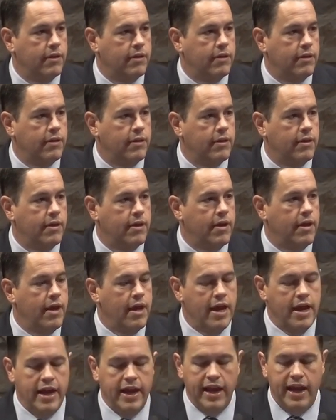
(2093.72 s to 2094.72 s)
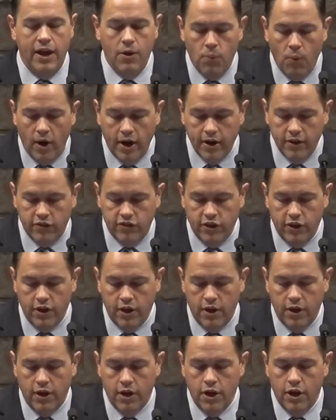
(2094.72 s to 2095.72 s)
He wanted to go to
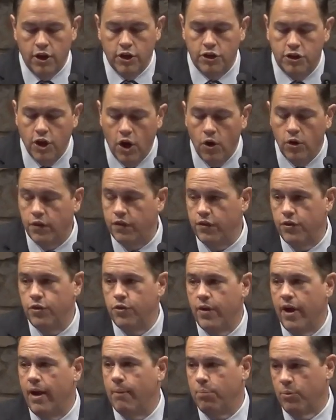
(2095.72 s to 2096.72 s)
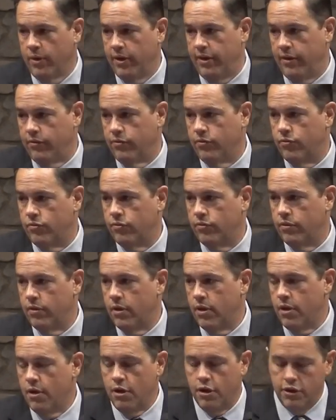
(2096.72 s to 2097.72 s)
the New Hebrides, now
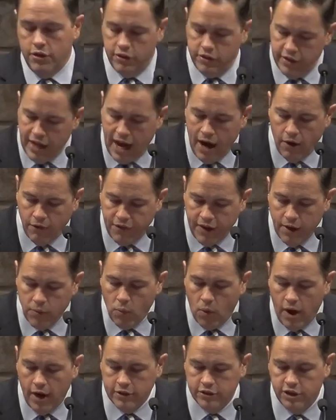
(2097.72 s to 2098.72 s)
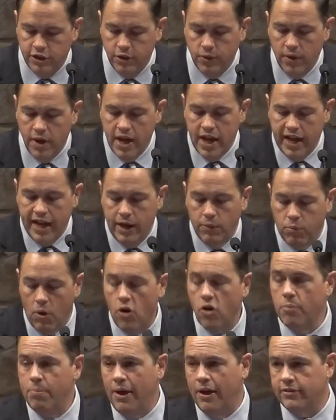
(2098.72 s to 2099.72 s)
Vanuatu. He wrote about this struggle
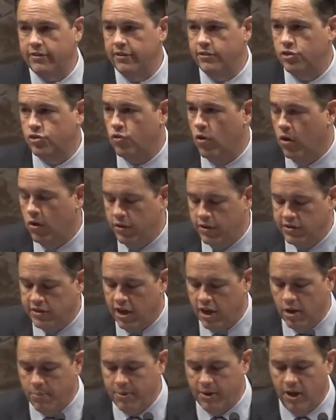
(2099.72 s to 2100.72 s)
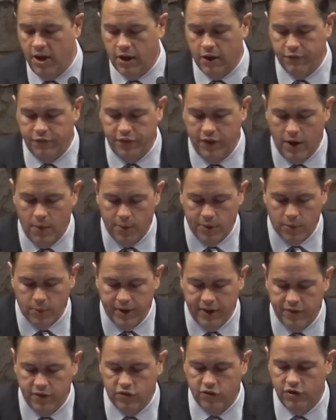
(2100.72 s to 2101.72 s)
in his autobiography. I want to read this to you.
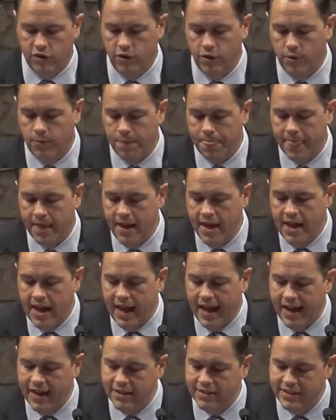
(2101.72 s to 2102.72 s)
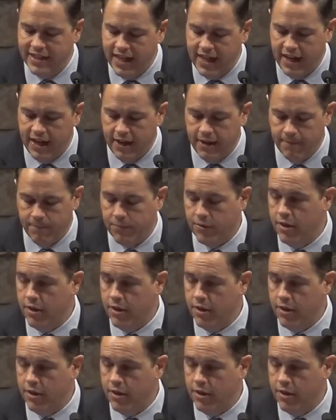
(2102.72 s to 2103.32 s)
Indeed, he's talking